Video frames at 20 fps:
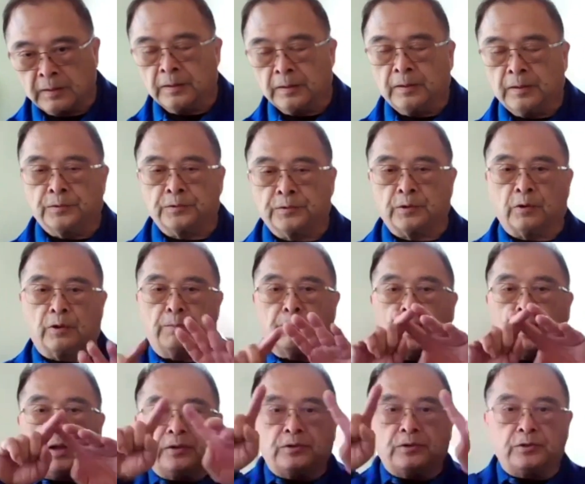So
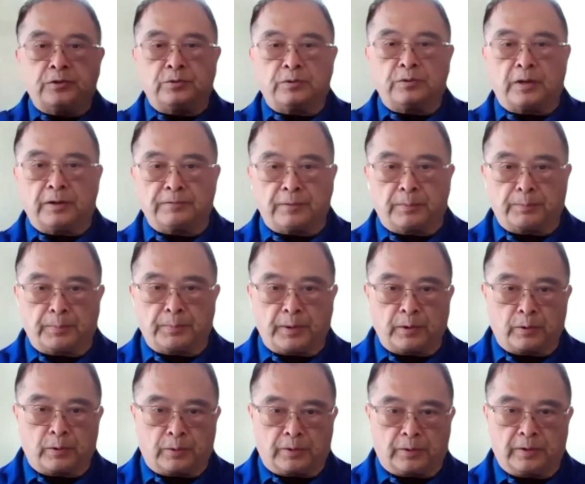imagine you have a
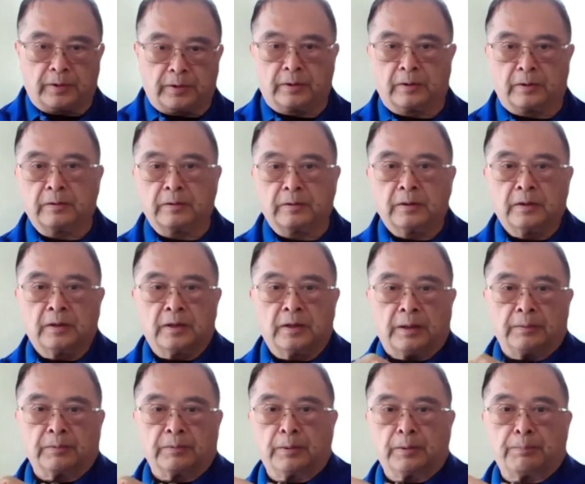mirror here. I'm
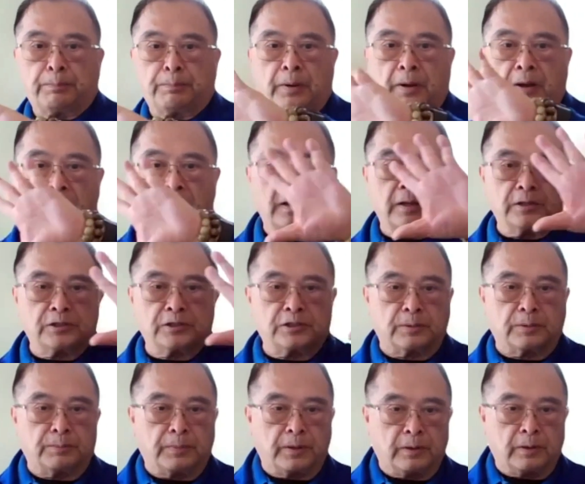going to polish the
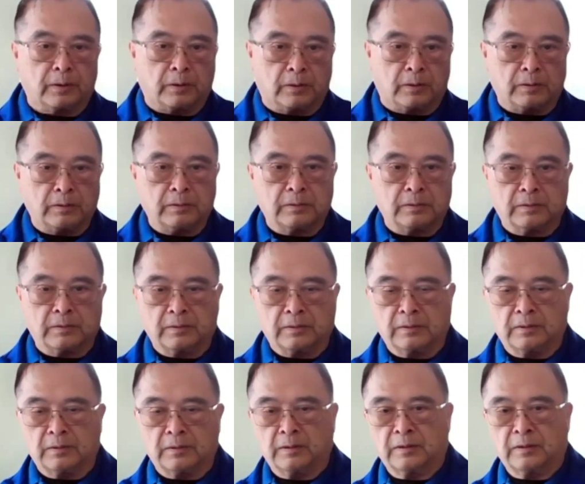mirror
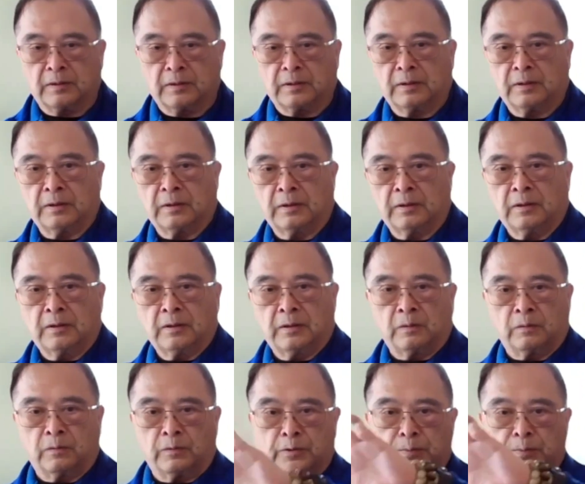
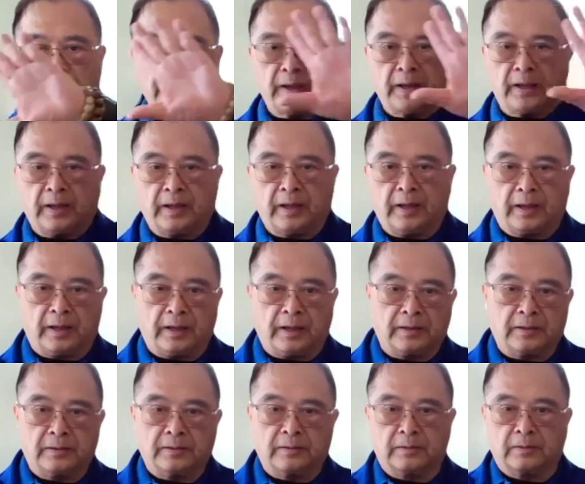with my hand,
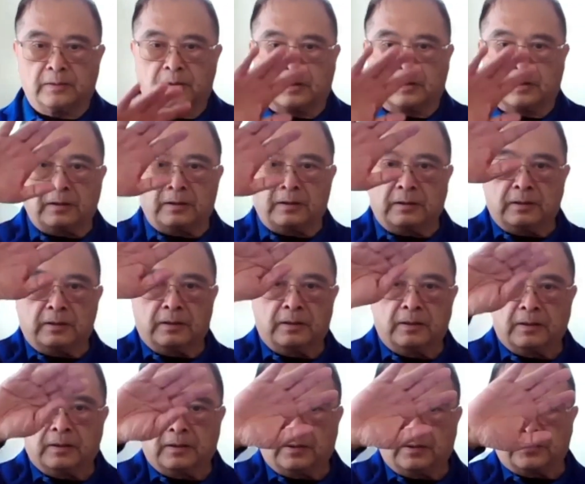okay?
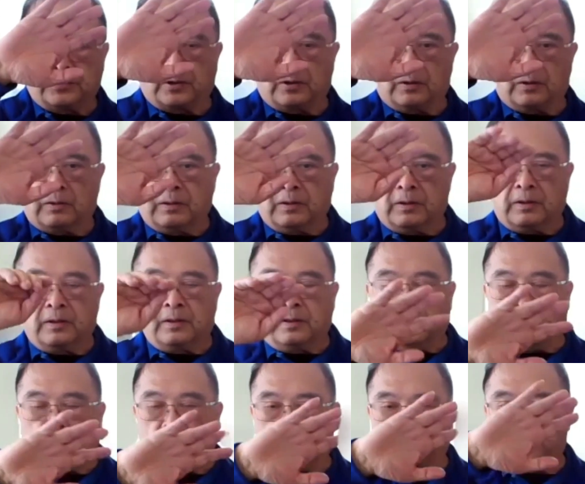So
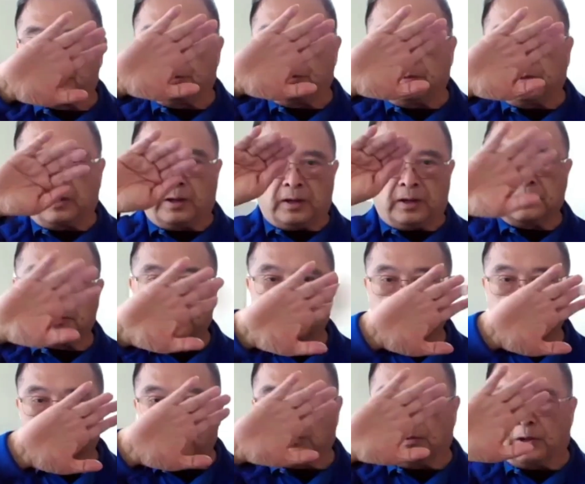I have two hands.
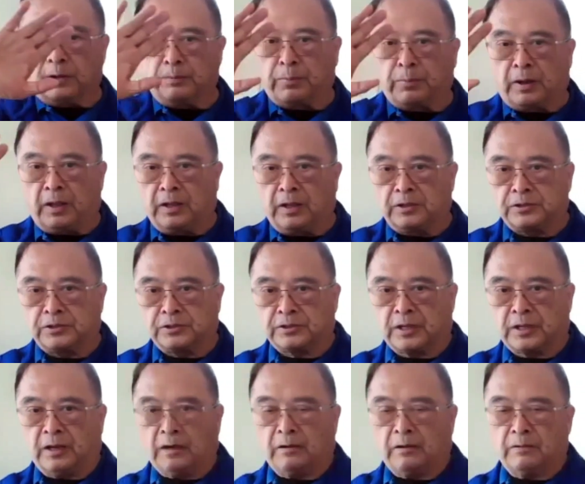One polishes
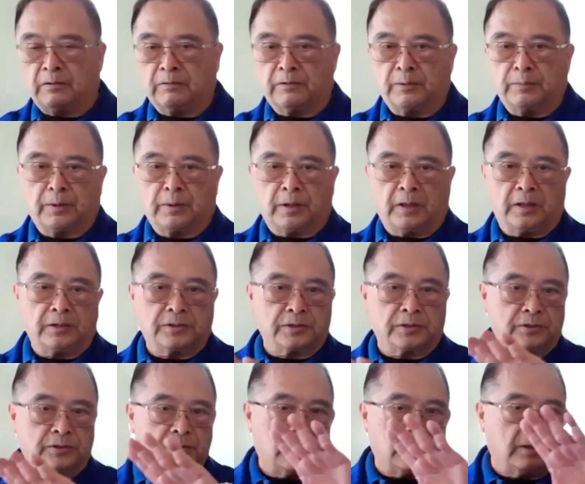out, one
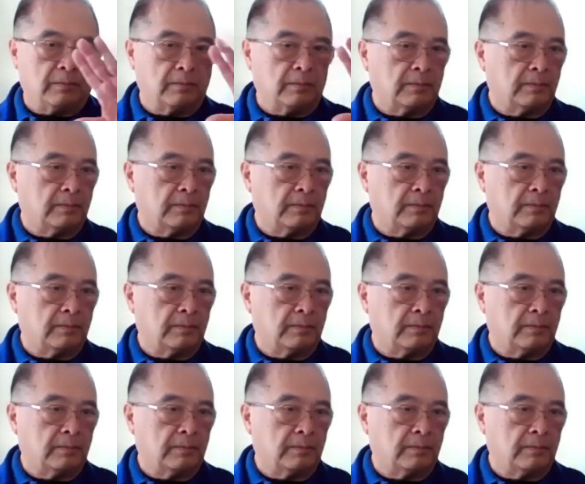polishes up.